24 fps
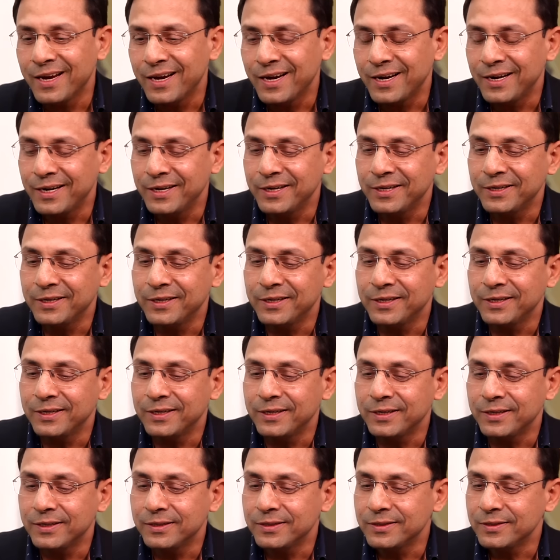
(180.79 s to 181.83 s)
And
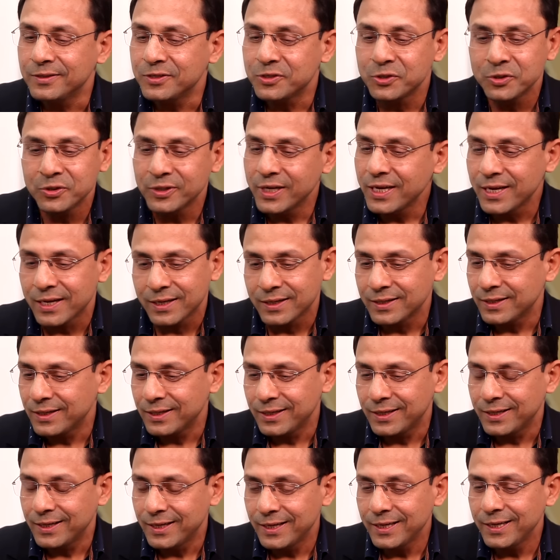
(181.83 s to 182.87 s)
uh, so, yeah,
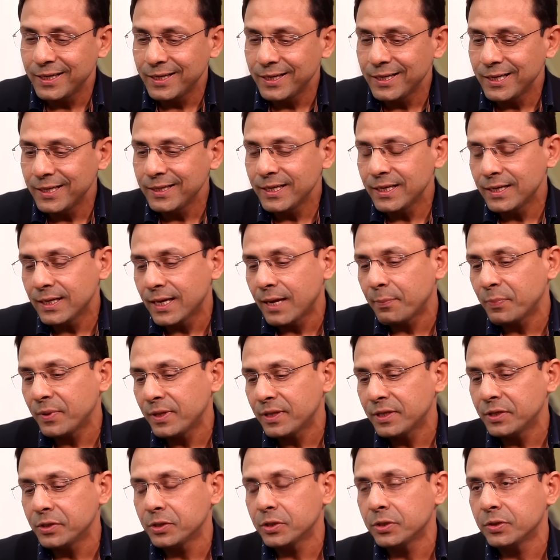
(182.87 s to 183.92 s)
and then
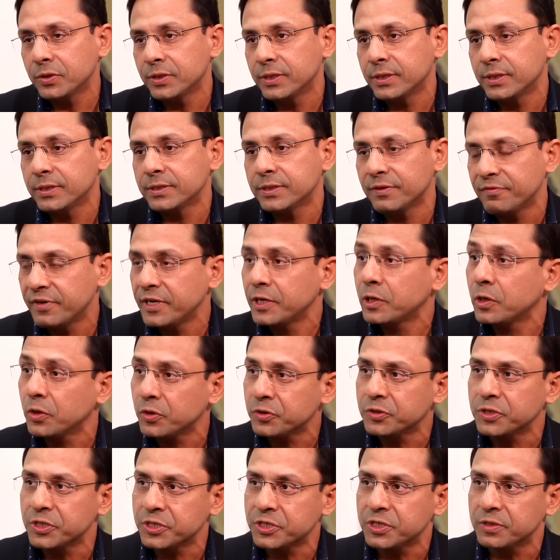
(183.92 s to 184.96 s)
Apple, you know, is a very
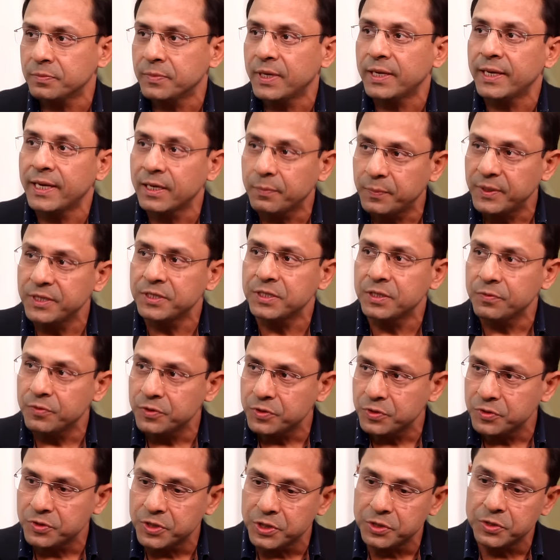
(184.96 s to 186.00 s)
closed system. Unlike
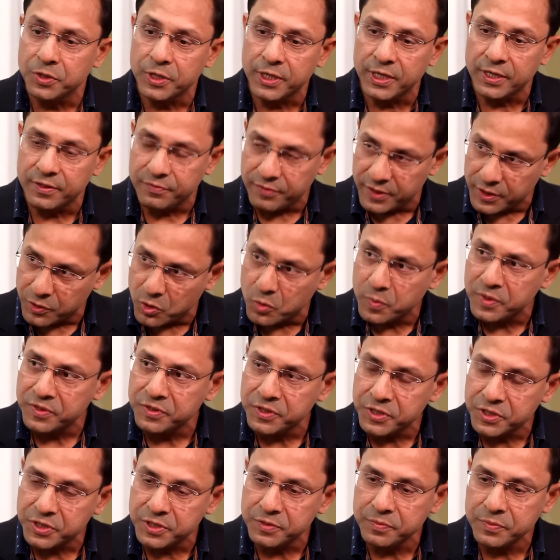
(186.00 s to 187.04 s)
PC, which you see today, is very
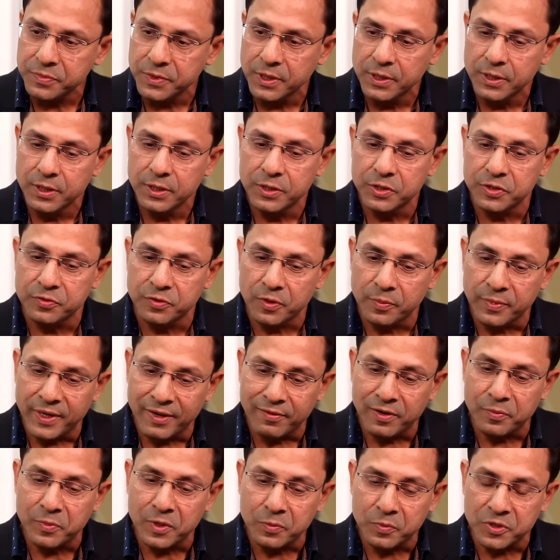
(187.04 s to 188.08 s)
open system. Right. So
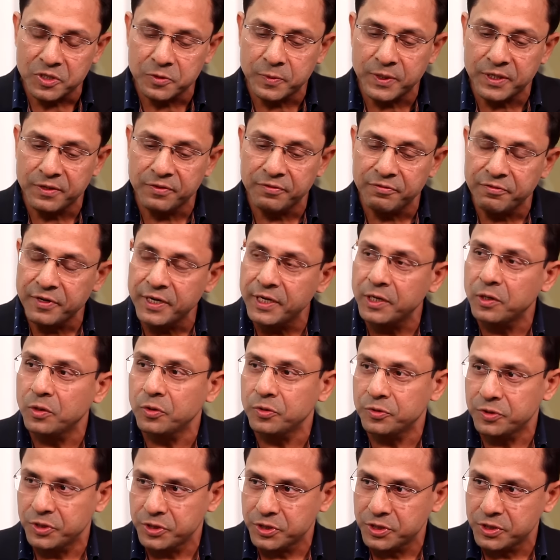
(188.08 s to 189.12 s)
from development perspective, it's a very
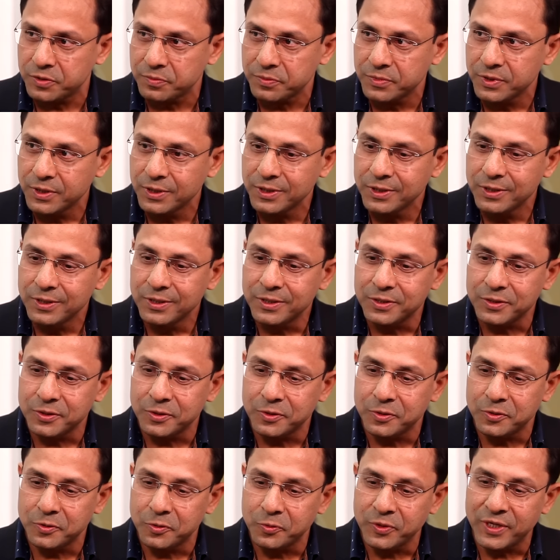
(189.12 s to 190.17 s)
closed system. Mm.
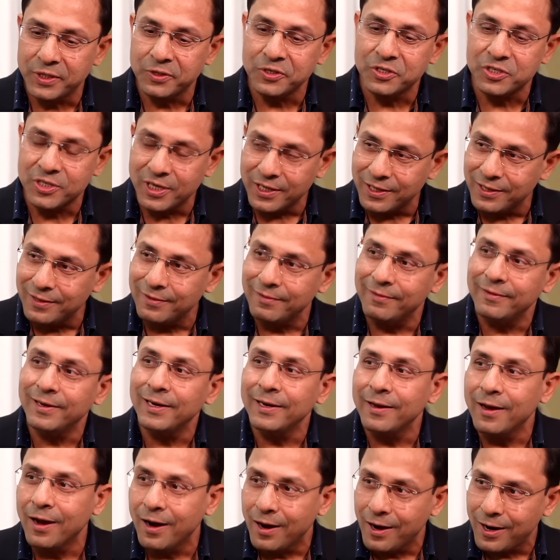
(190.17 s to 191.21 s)
So we had to struggle
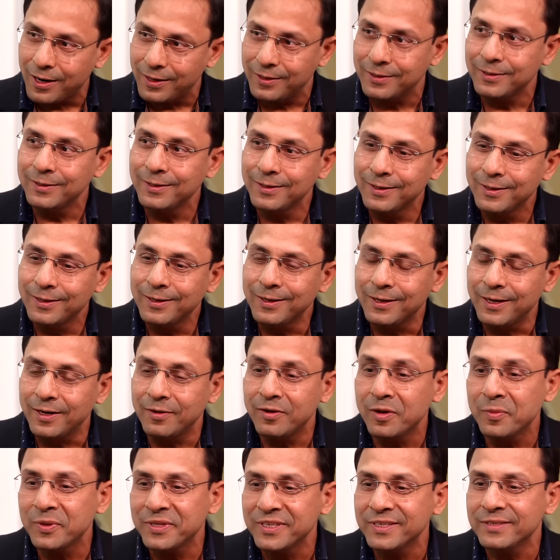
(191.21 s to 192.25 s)
really hard. Right.
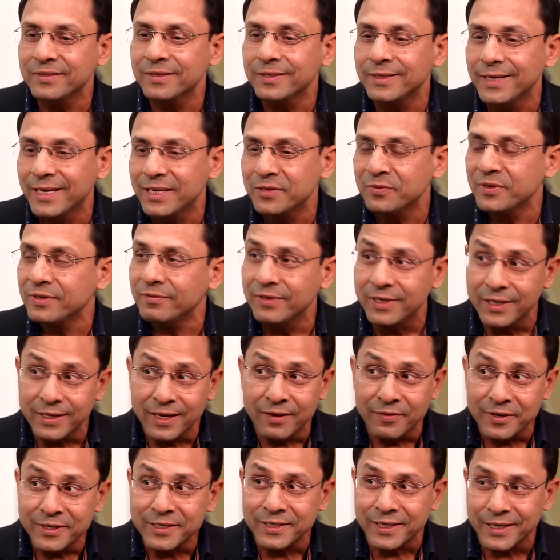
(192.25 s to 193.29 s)
And remember, these are days when we
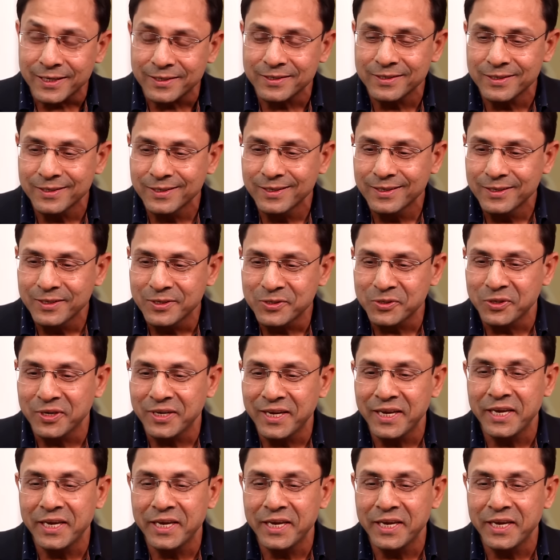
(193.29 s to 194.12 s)
didn't have internet. Right.